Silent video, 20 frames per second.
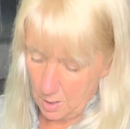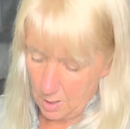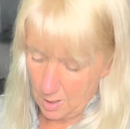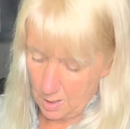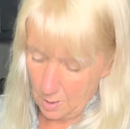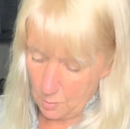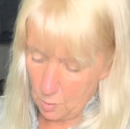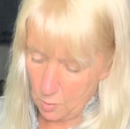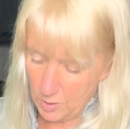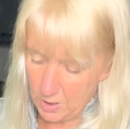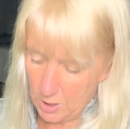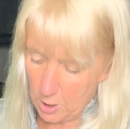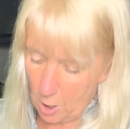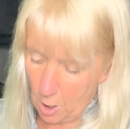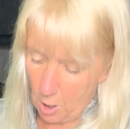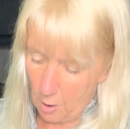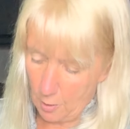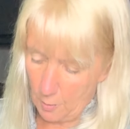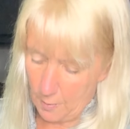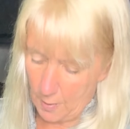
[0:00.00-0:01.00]
I won't eat all
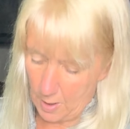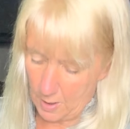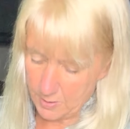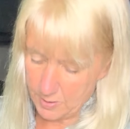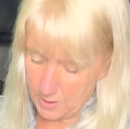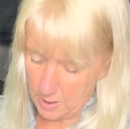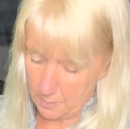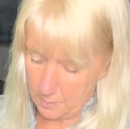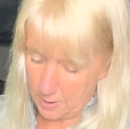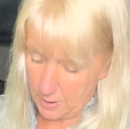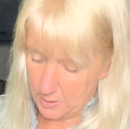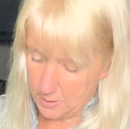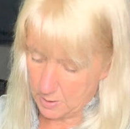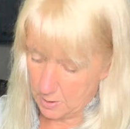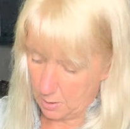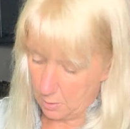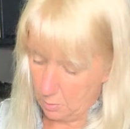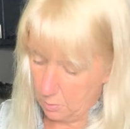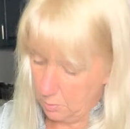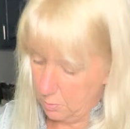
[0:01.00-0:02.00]
the pasta I made, so